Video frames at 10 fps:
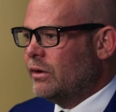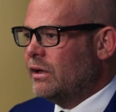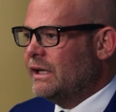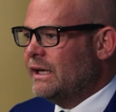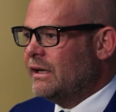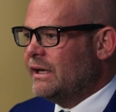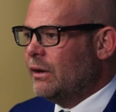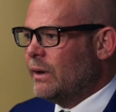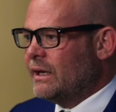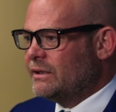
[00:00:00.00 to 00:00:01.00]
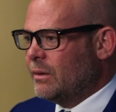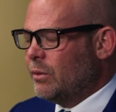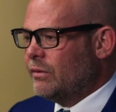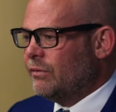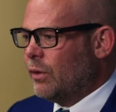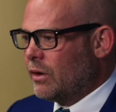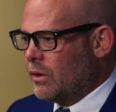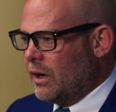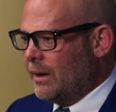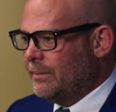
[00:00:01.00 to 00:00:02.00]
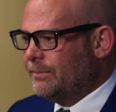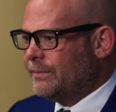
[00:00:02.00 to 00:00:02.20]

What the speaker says: to legally arrest someone for a crime.